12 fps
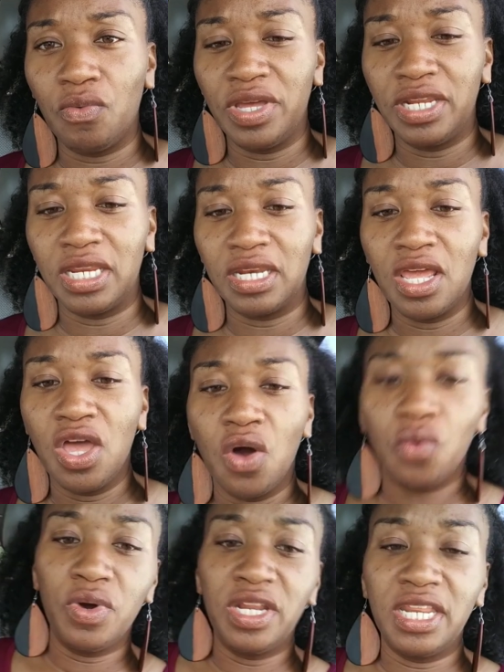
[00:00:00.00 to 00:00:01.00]
wouldn't
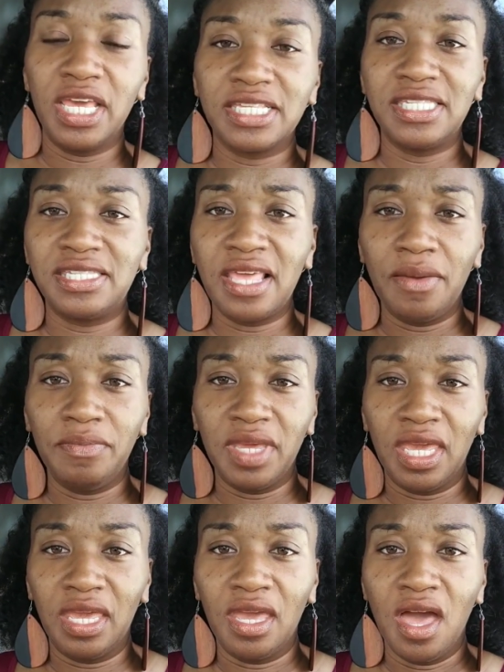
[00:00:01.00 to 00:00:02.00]
wouldn't accept
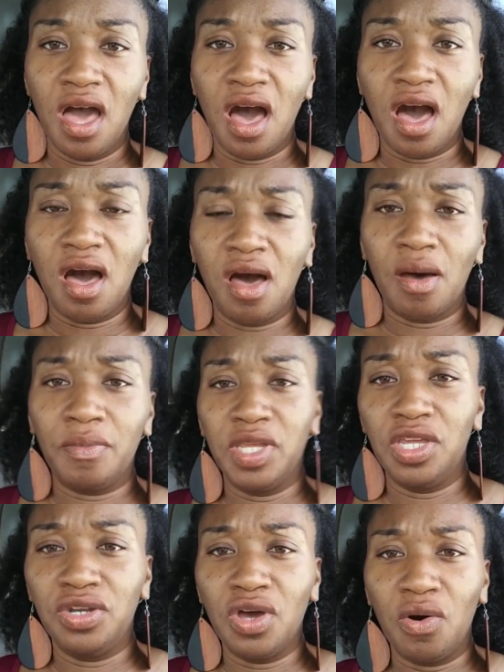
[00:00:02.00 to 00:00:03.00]
me um,
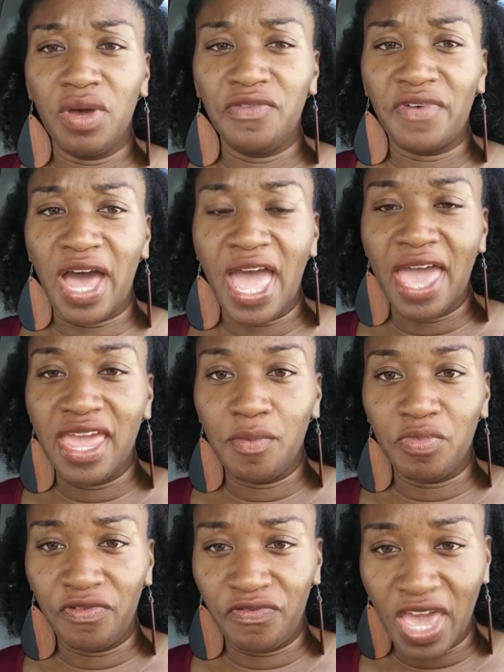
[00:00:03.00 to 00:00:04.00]
you know, if I had
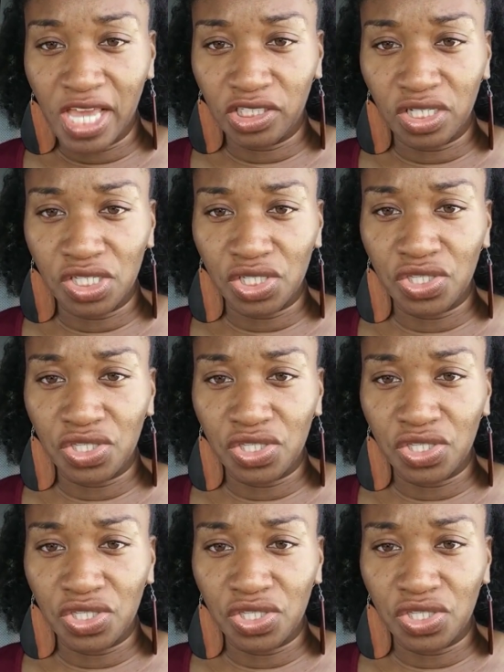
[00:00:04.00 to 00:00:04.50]
imperfections.